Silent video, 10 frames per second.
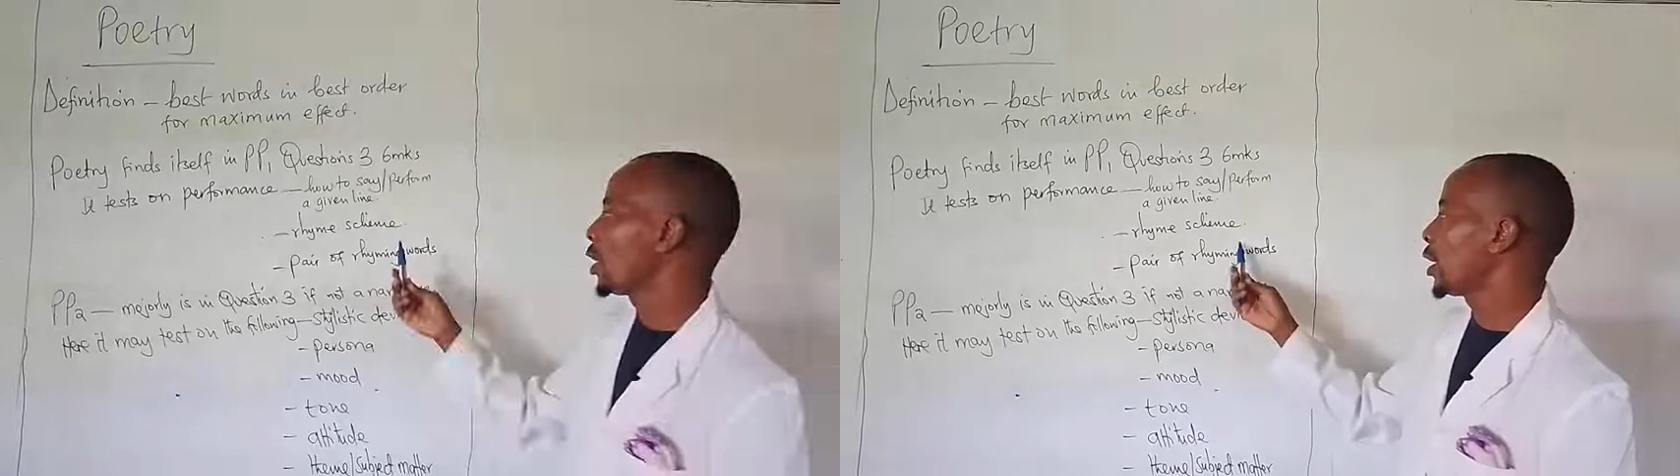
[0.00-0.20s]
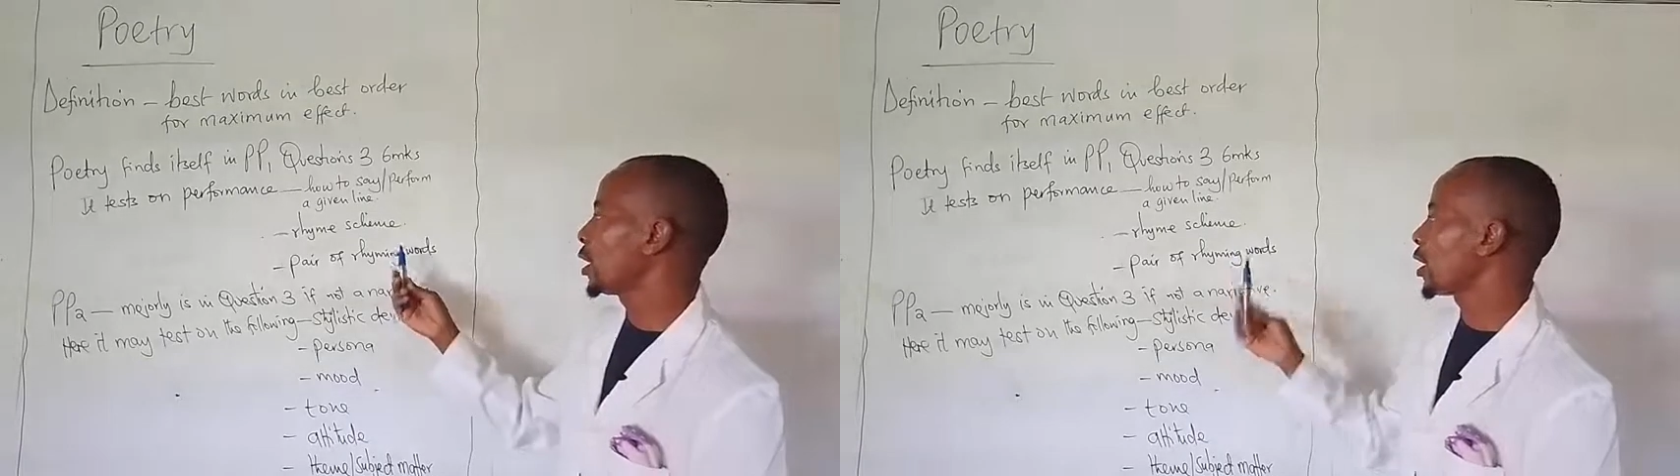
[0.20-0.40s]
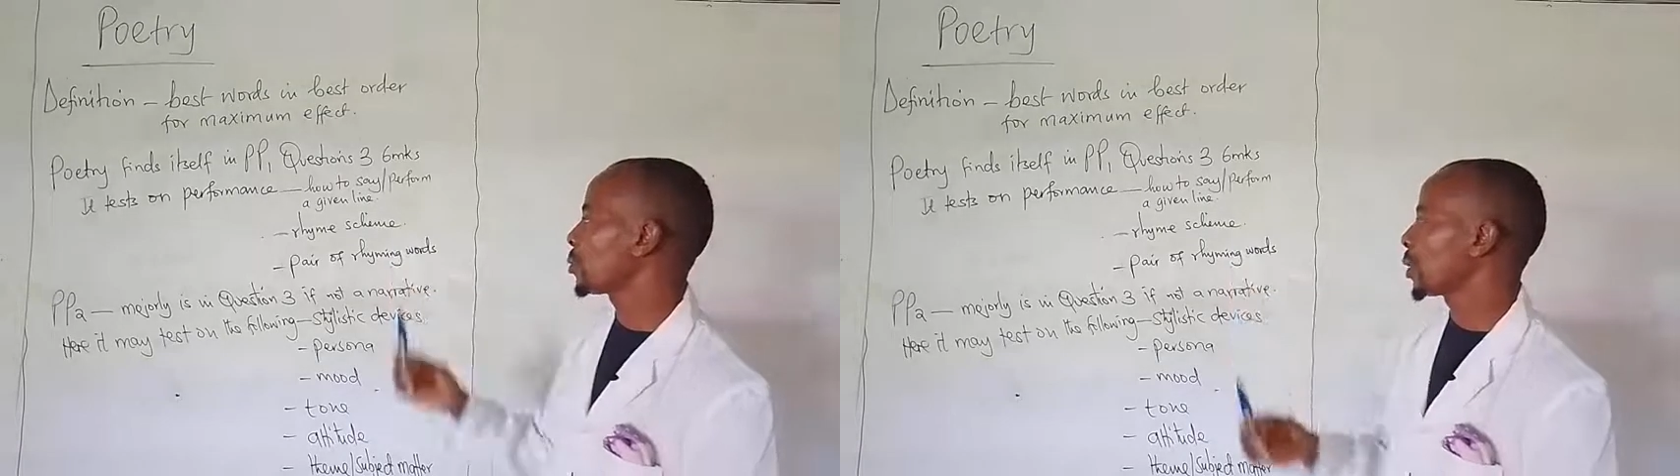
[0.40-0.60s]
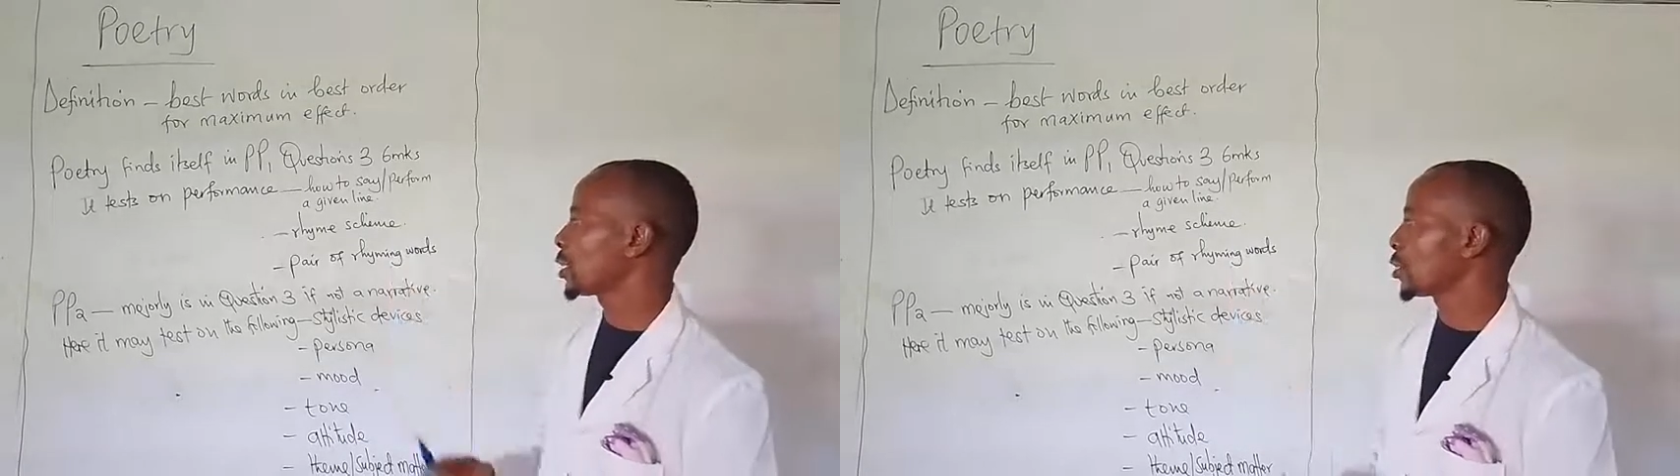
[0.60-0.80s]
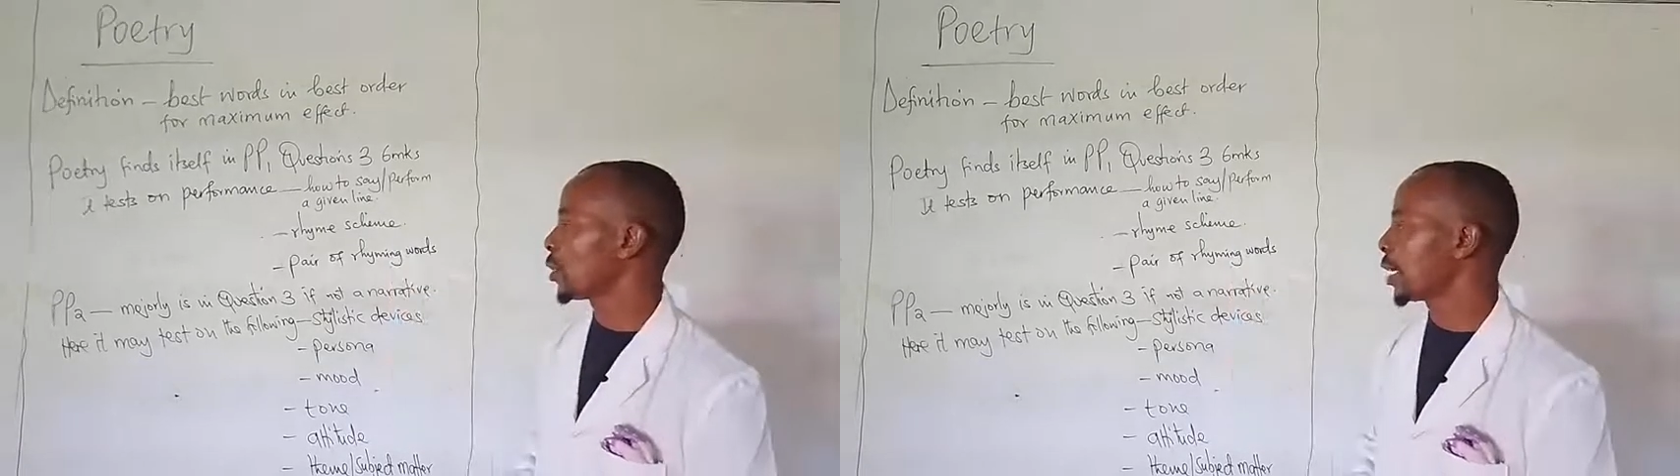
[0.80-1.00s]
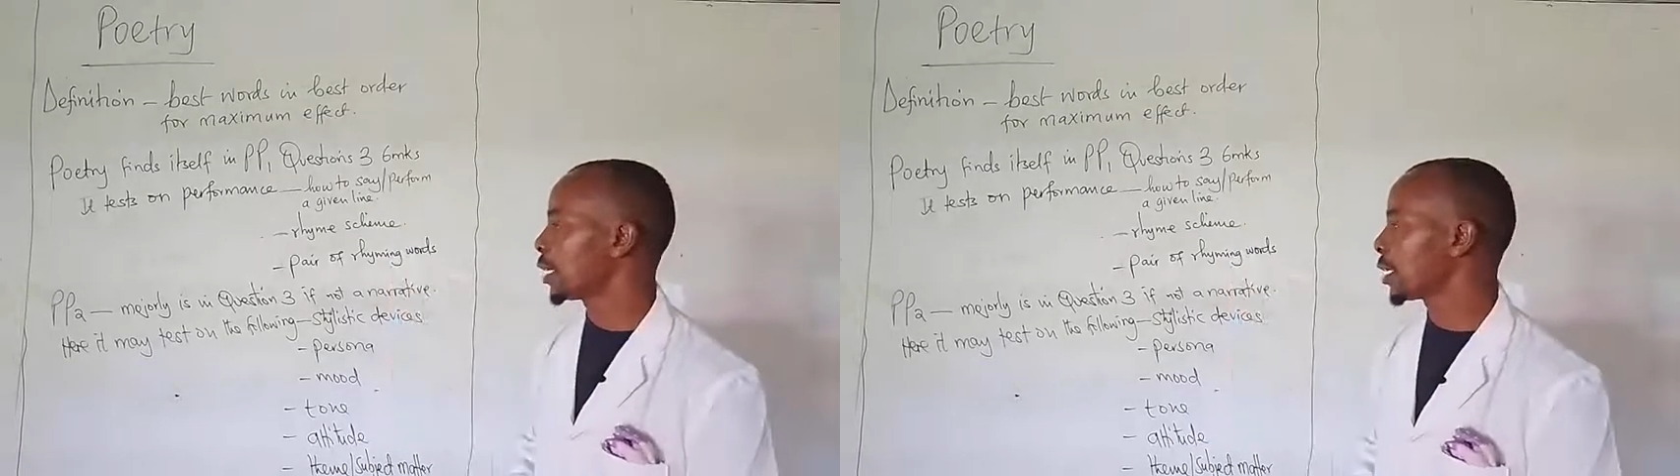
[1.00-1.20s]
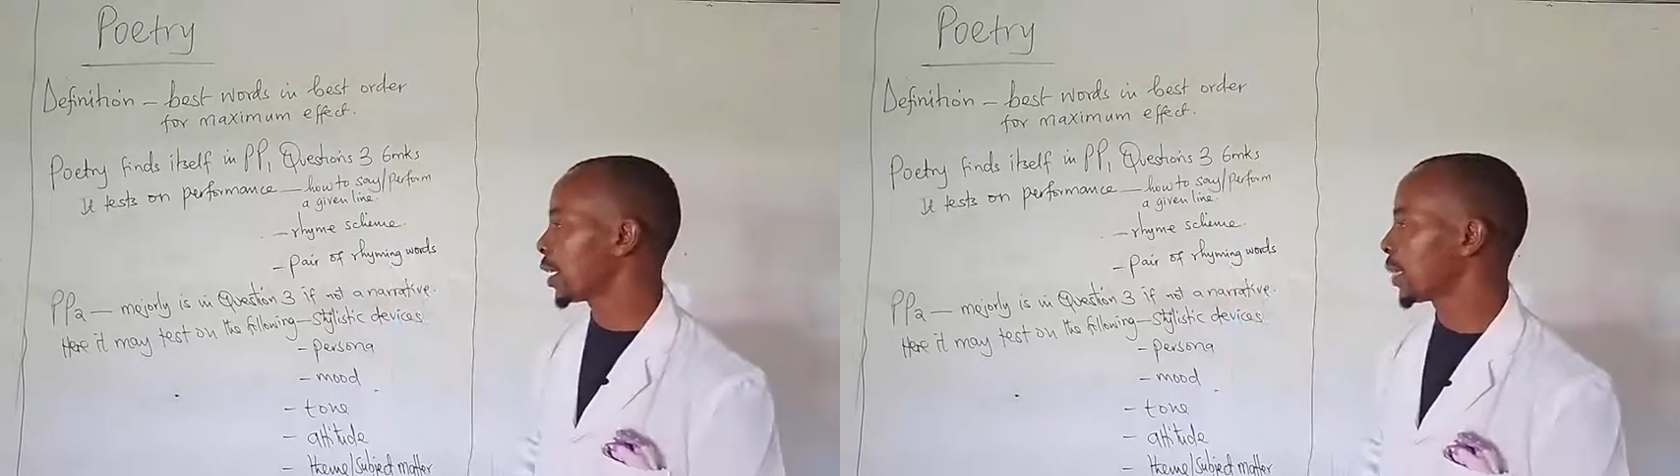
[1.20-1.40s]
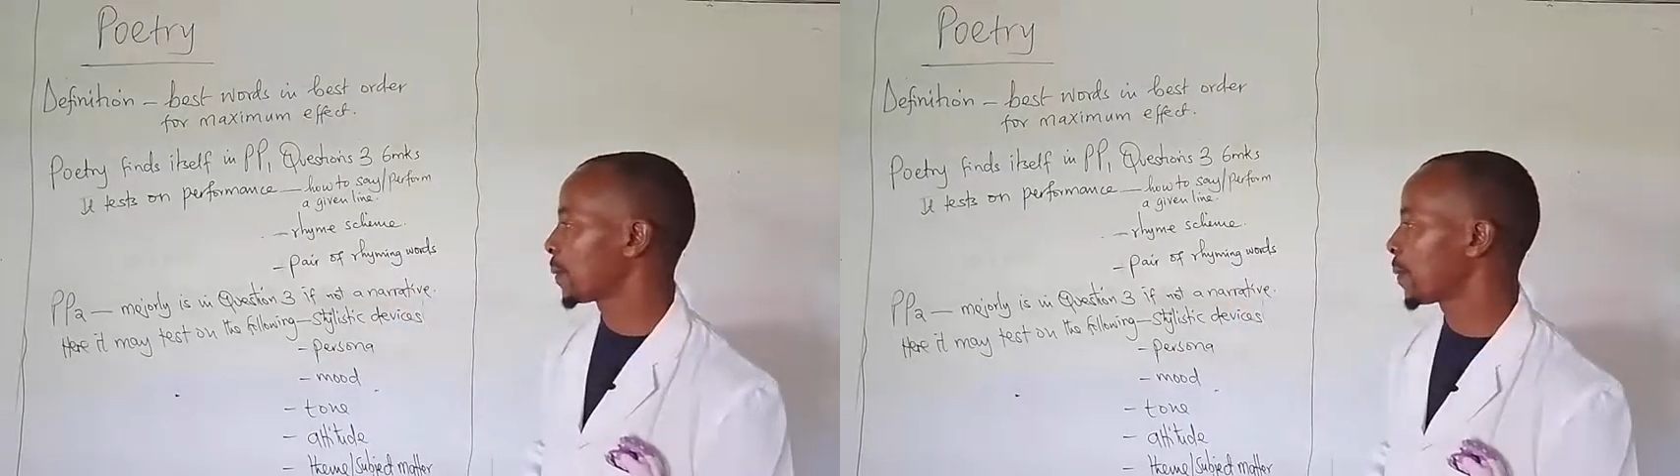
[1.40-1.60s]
in that particular area.